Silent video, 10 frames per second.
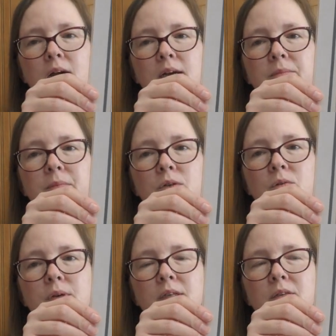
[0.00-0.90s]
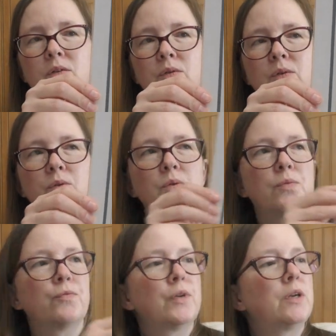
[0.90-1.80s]
I'm going to
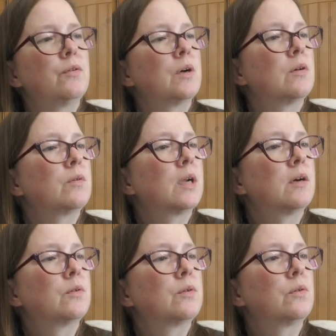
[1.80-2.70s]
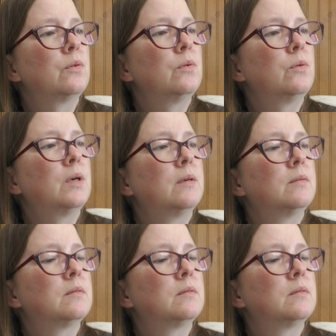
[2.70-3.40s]
figure out how to